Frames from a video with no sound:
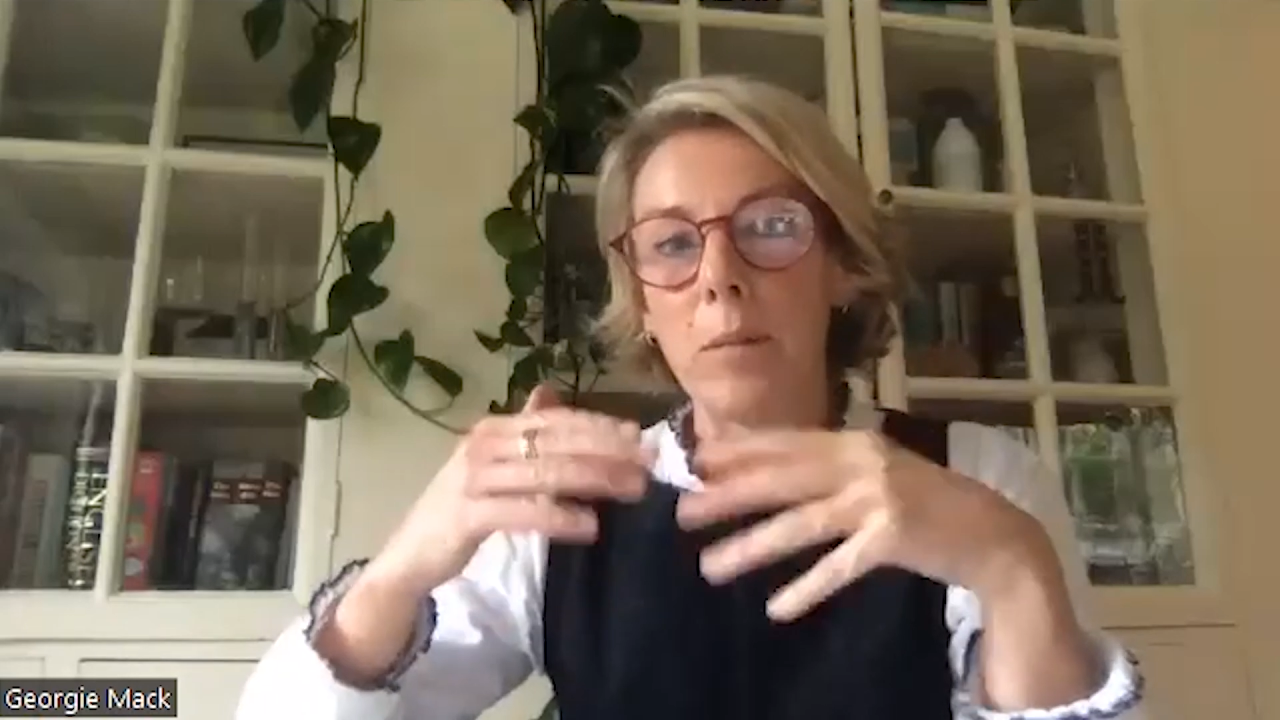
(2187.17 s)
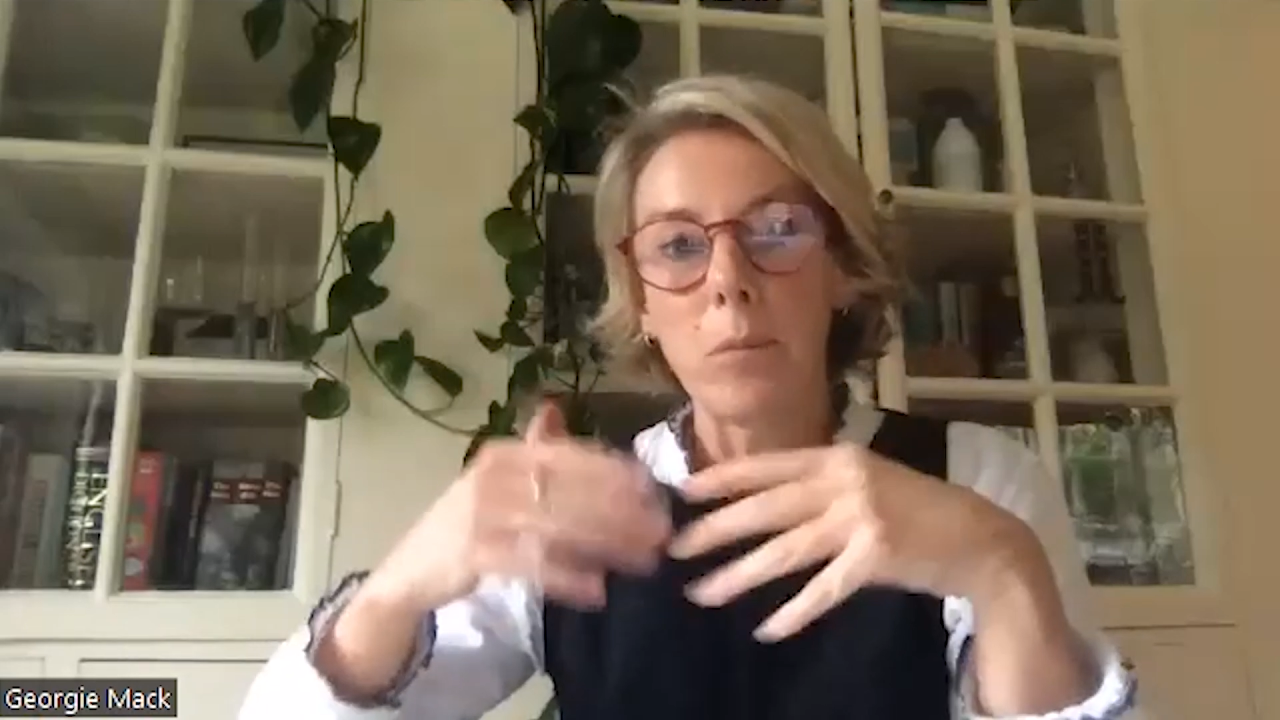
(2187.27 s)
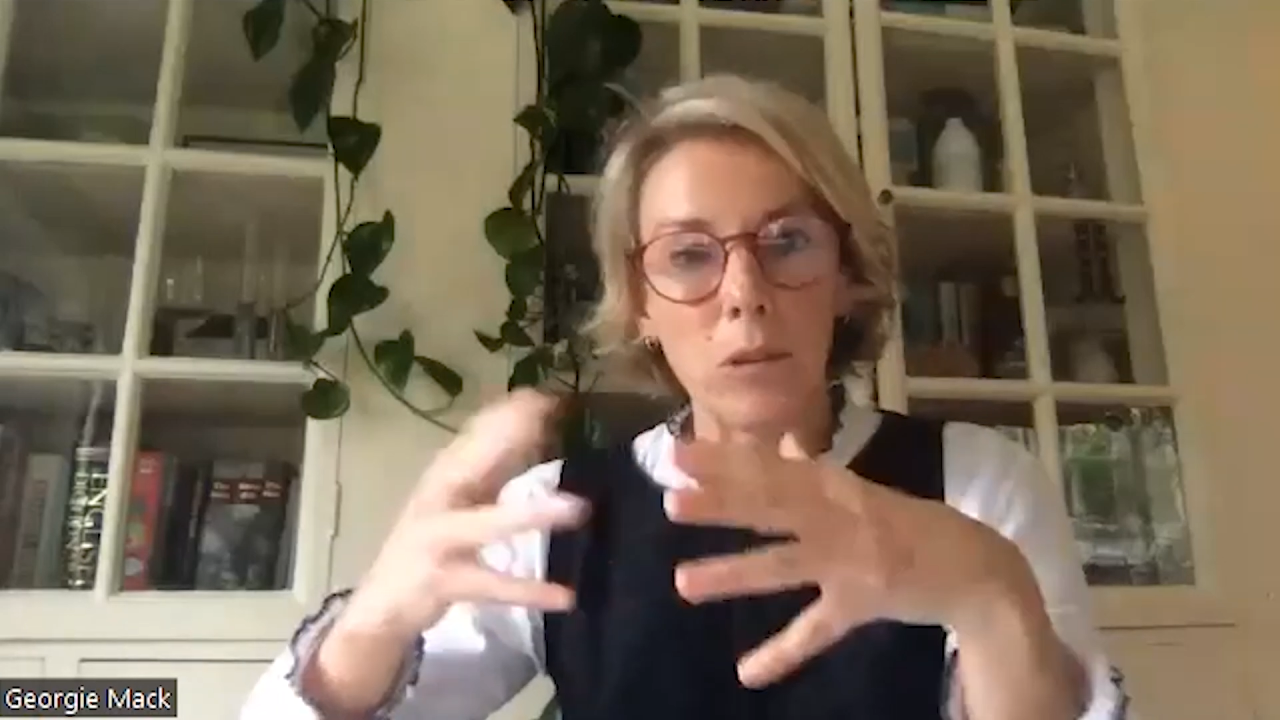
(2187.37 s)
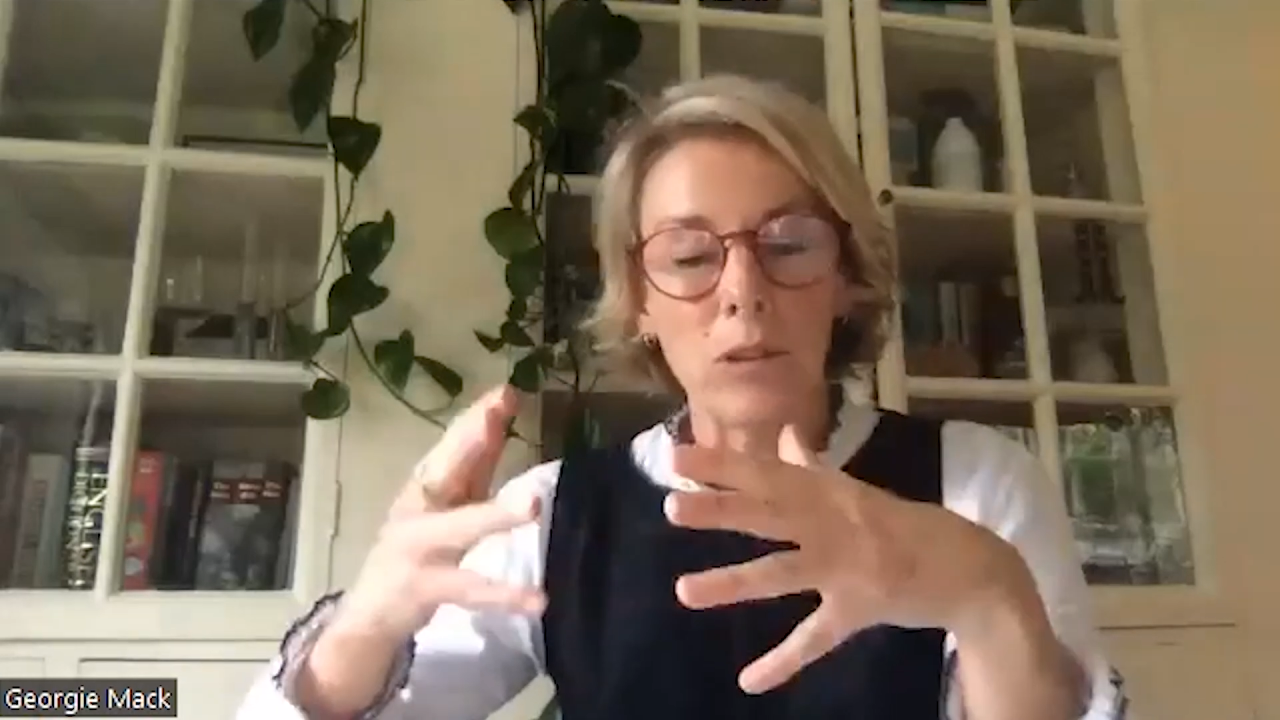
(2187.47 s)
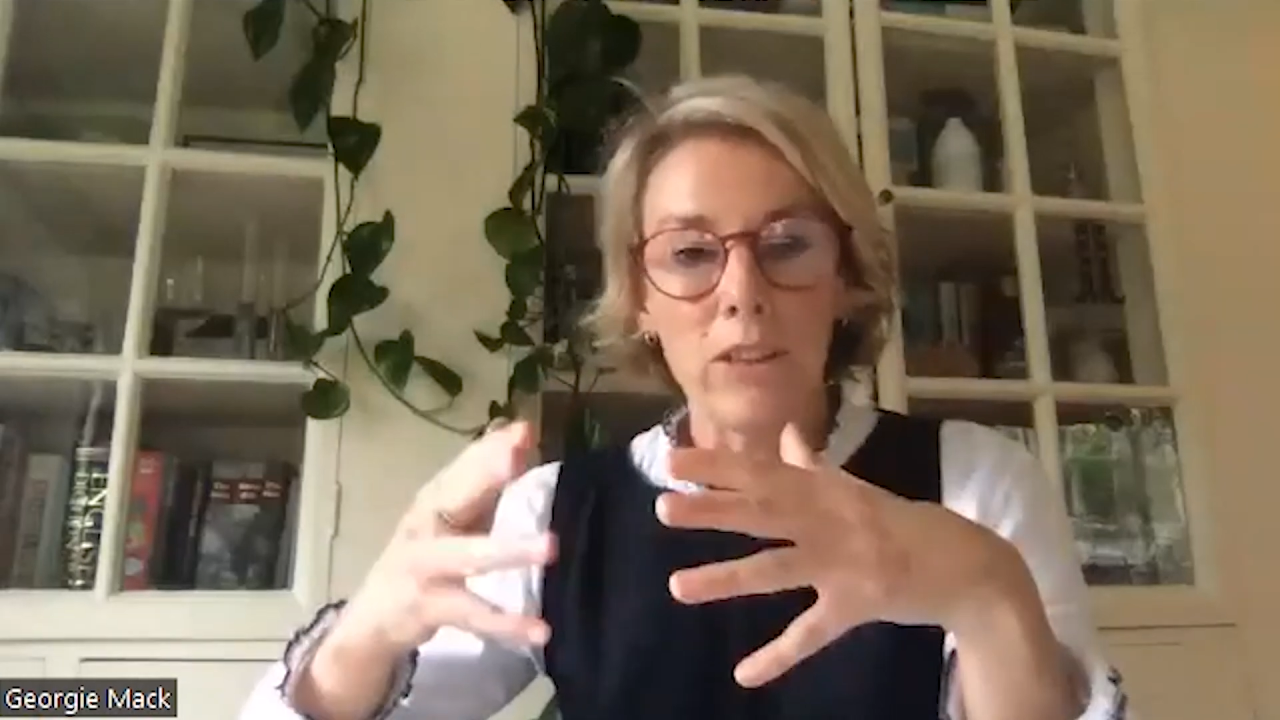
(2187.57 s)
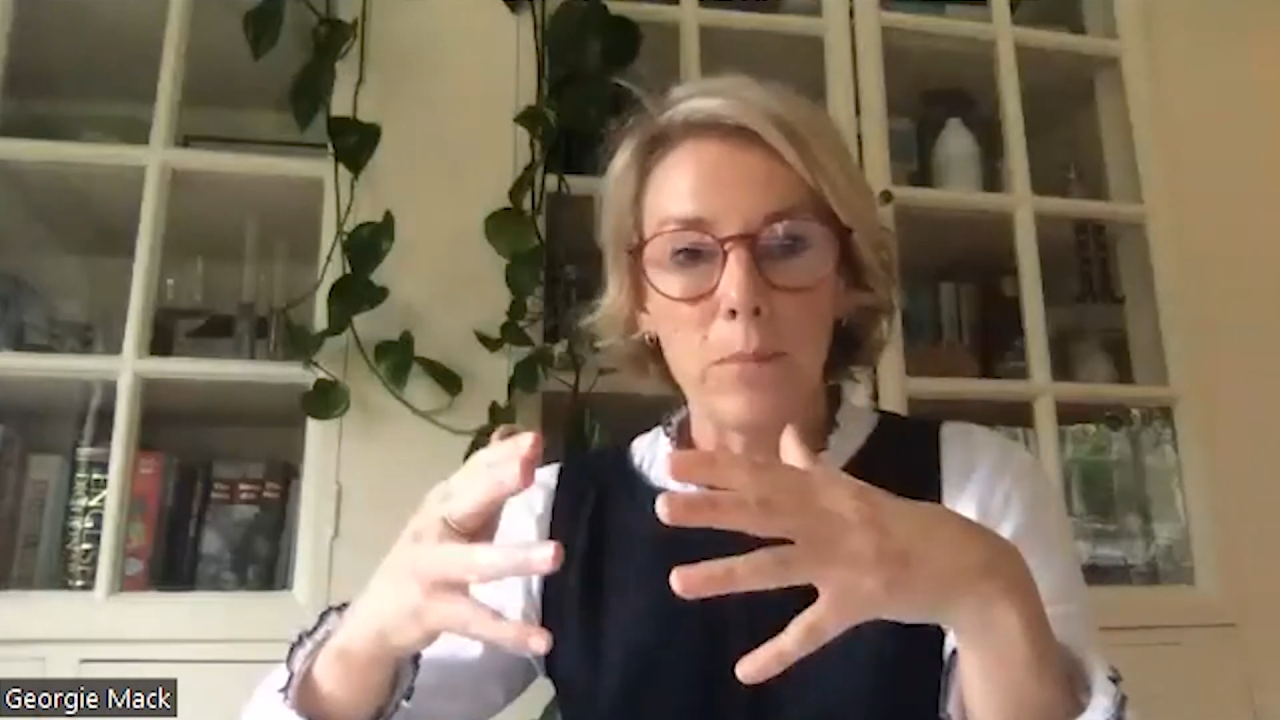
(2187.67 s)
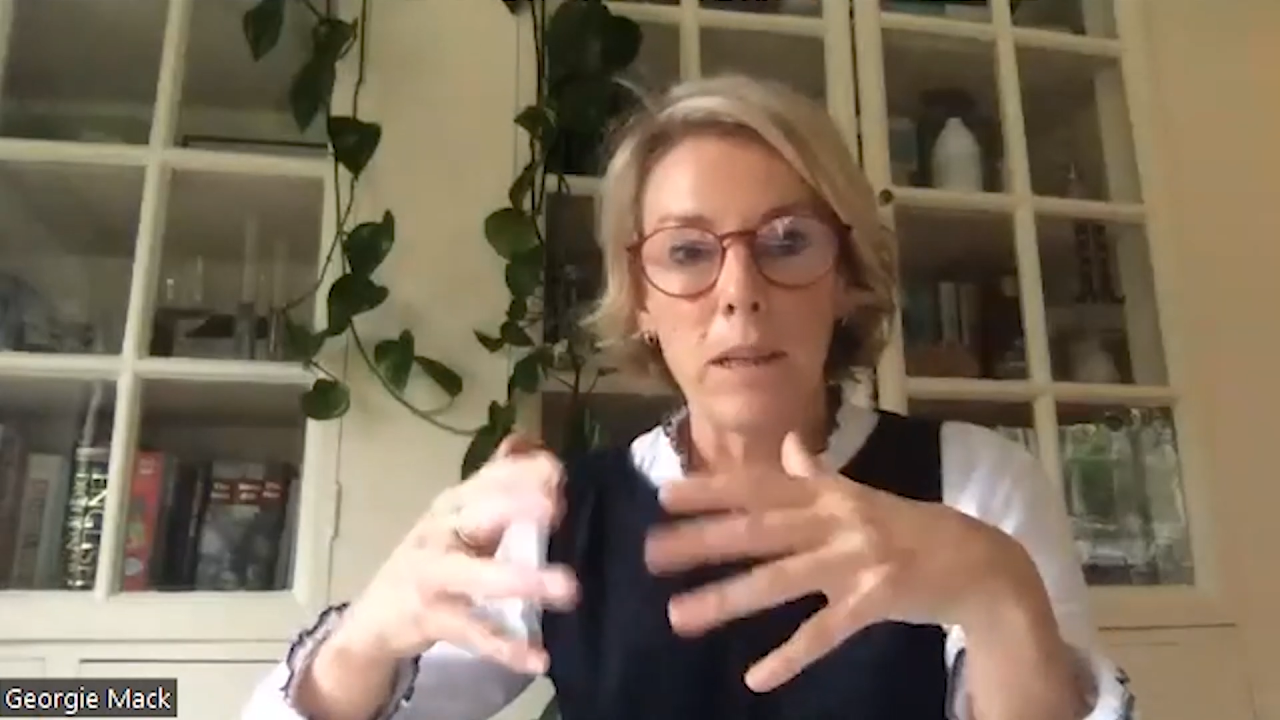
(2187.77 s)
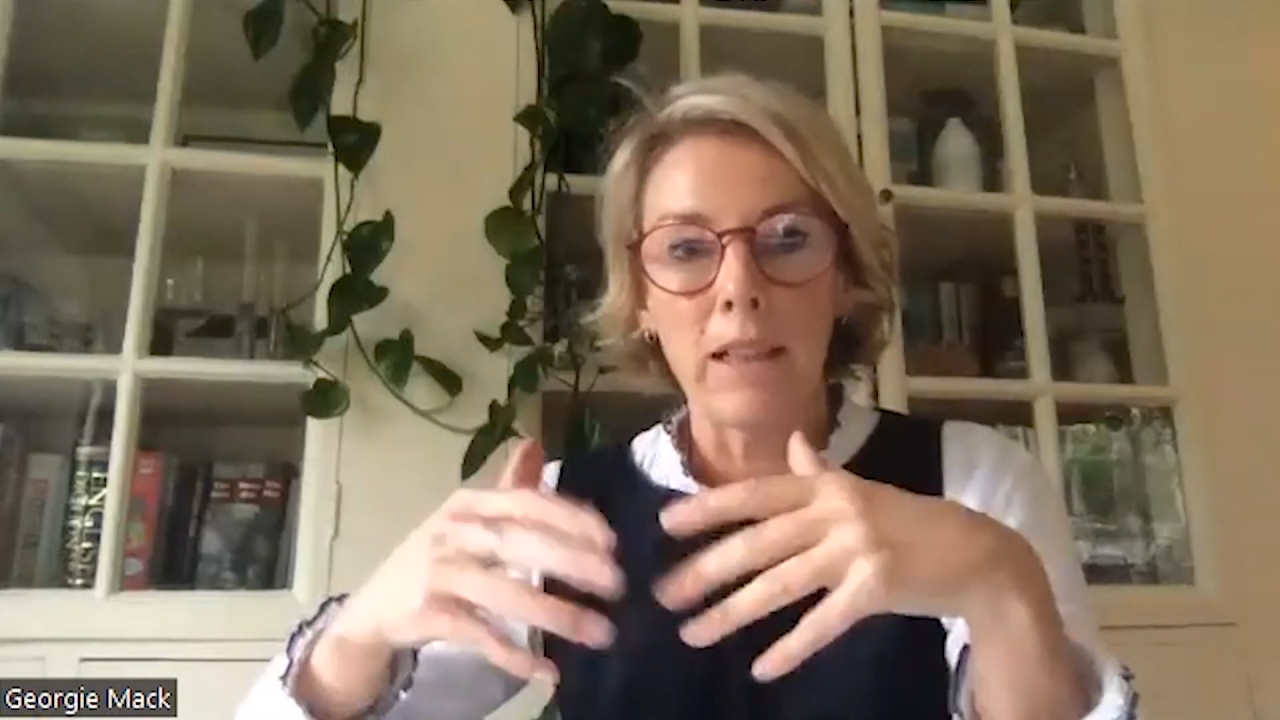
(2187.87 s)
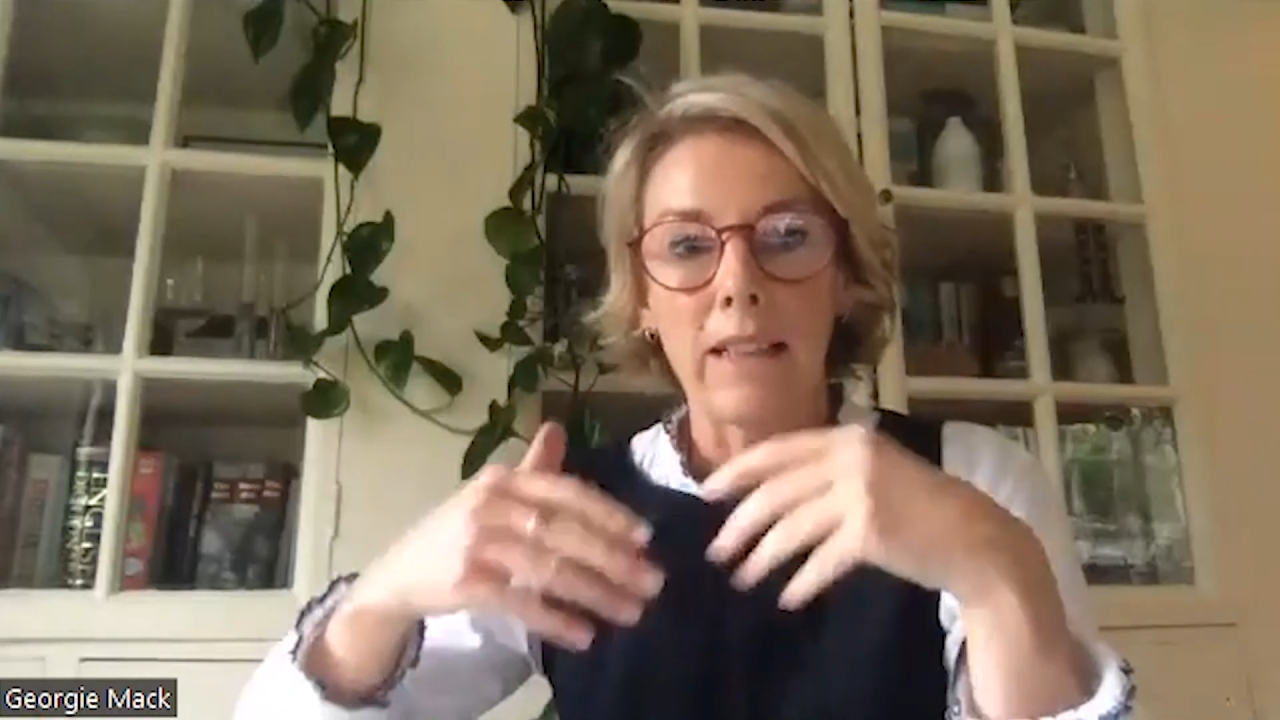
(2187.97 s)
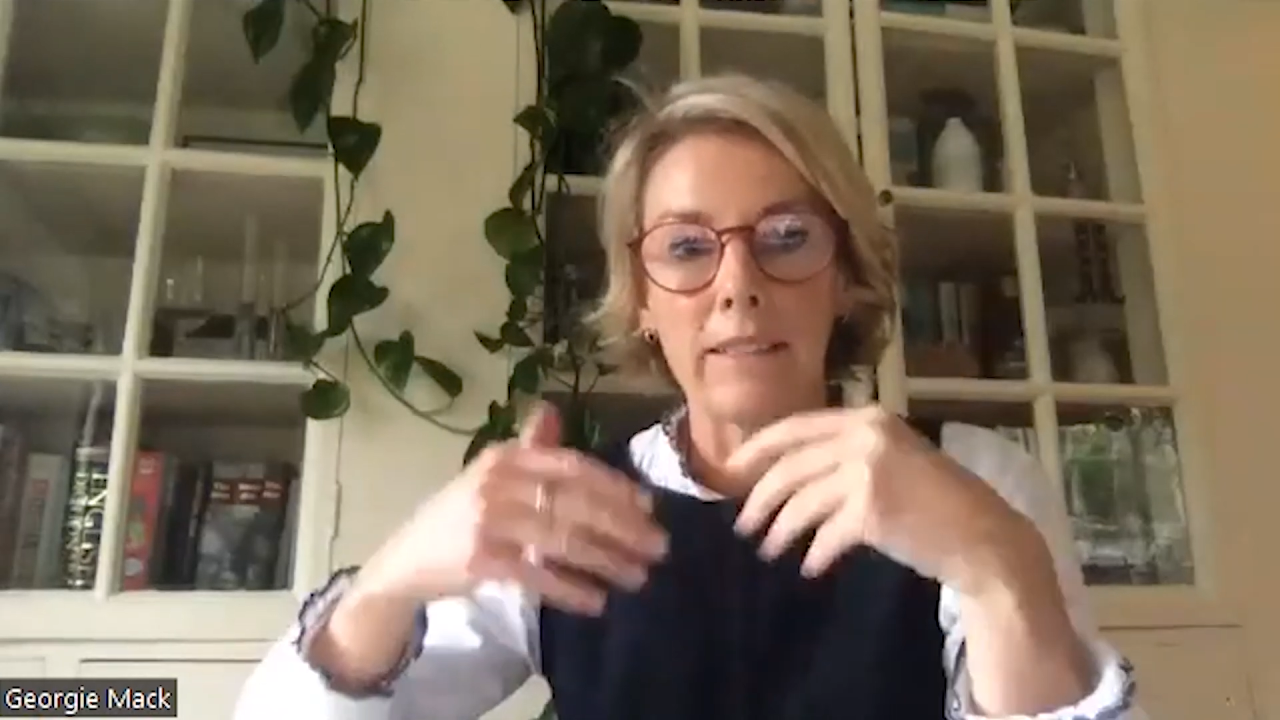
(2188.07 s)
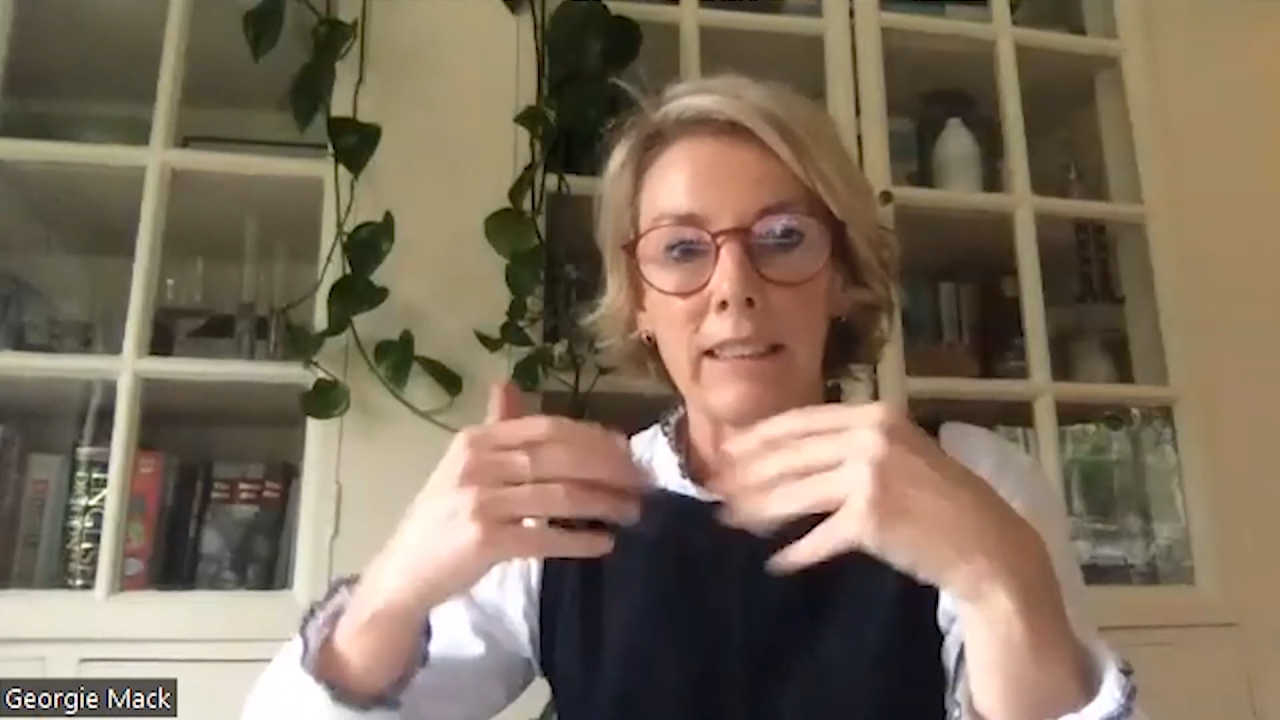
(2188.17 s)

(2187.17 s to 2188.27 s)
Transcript: well, what drives burnout?